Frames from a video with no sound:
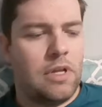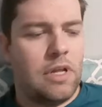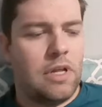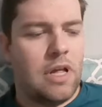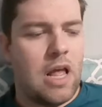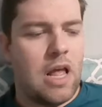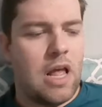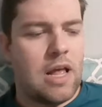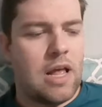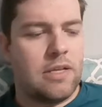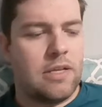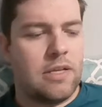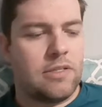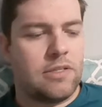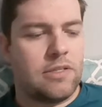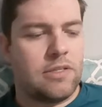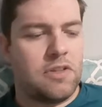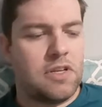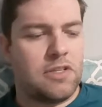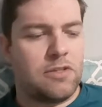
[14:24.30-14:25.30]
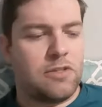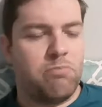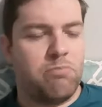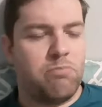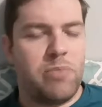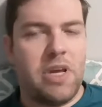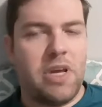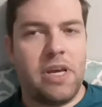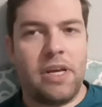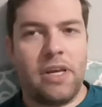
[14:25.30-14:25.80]
as this
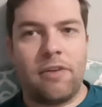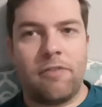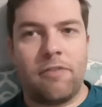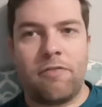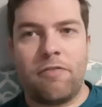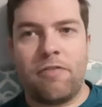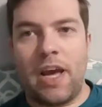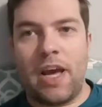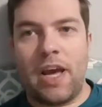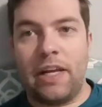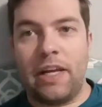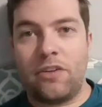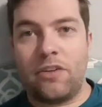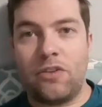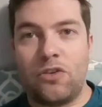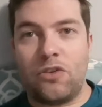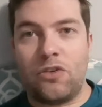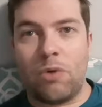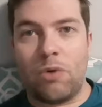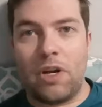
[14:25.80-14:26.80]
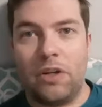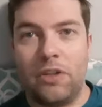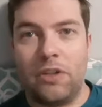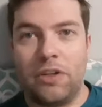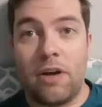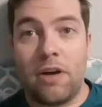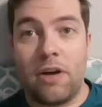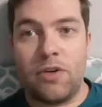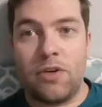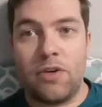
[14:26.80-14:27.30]
big fight to
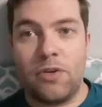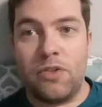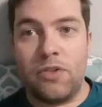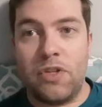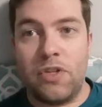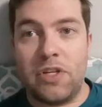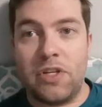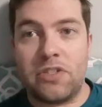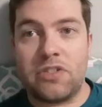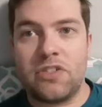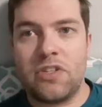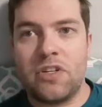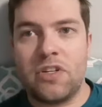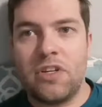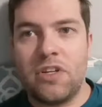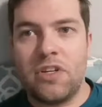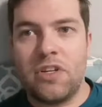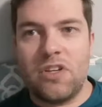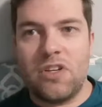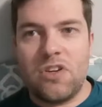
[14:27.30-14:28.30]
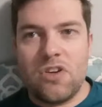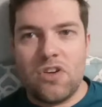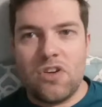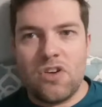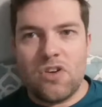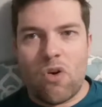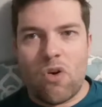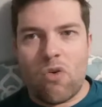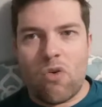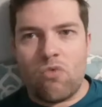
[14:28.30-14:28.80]
uncover this
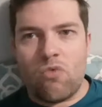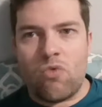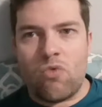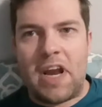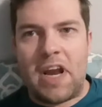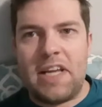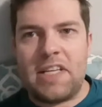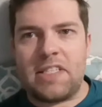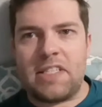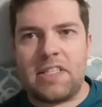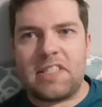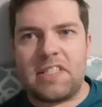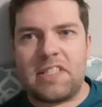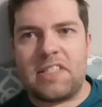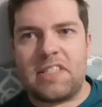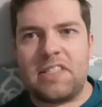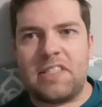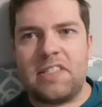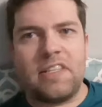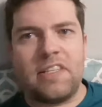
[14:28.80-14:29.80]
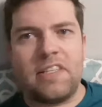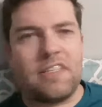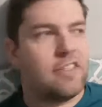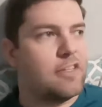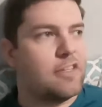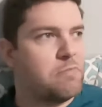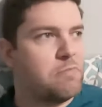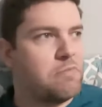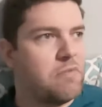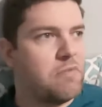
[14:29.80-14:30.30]
racist
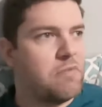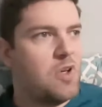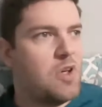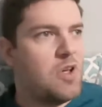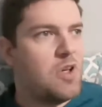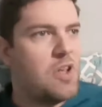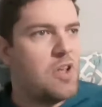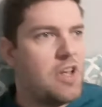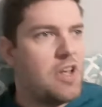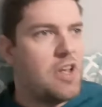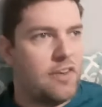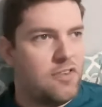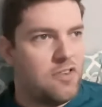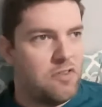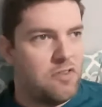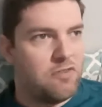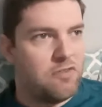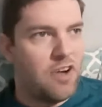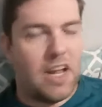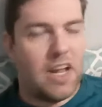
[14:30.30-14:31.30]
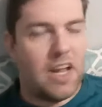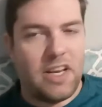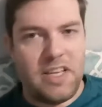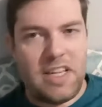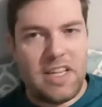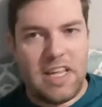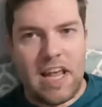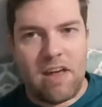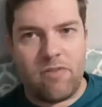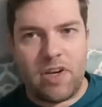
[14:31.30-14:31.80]
system and to find
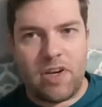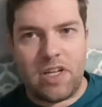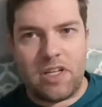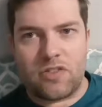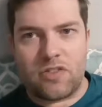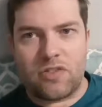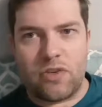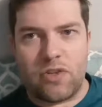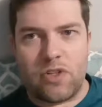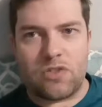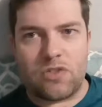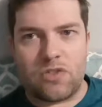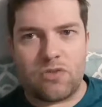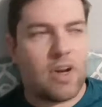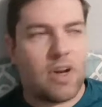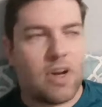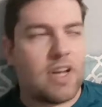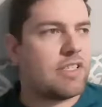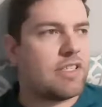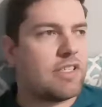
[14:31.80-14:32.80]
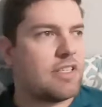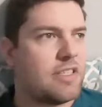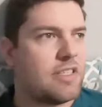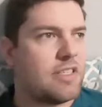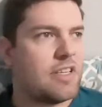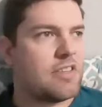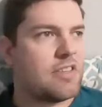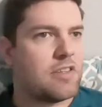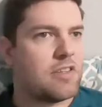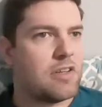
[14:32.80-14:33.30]
the evidence for this racist
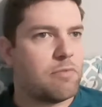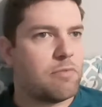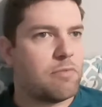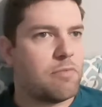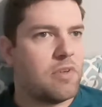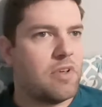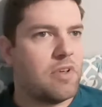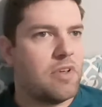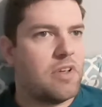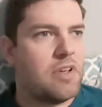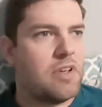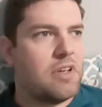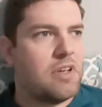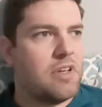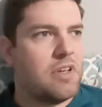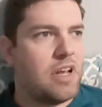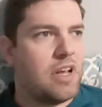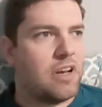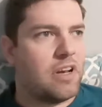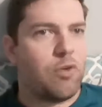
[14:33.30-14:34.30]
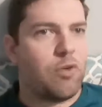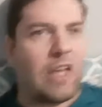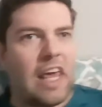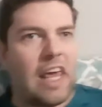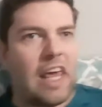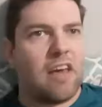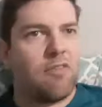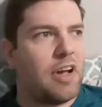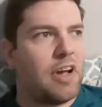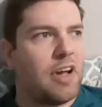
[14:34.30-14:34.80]
system. And if we
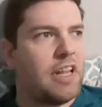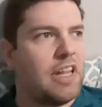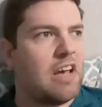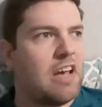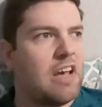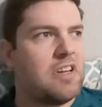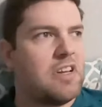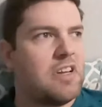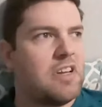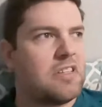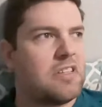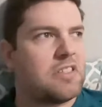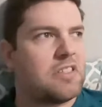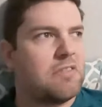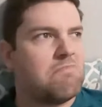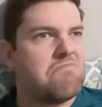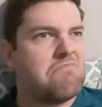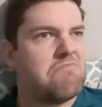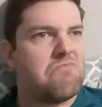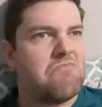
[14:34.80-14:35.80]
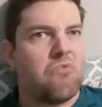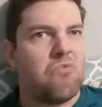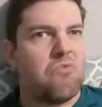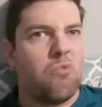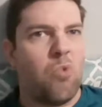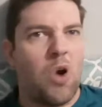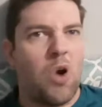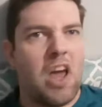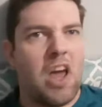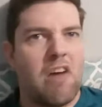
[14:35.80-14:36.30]
can't find the evidence,
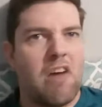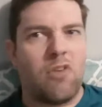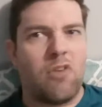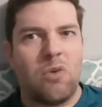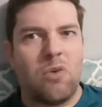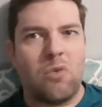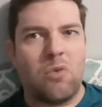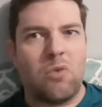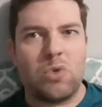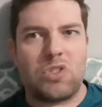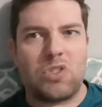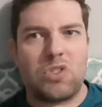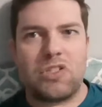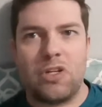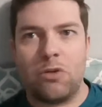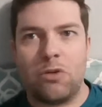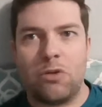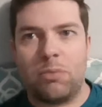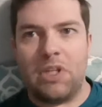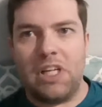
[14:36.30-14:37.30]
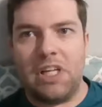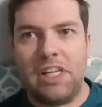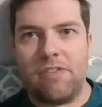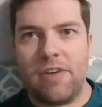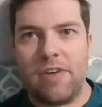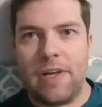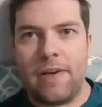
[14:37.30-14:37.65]
whatever, we'll still believe it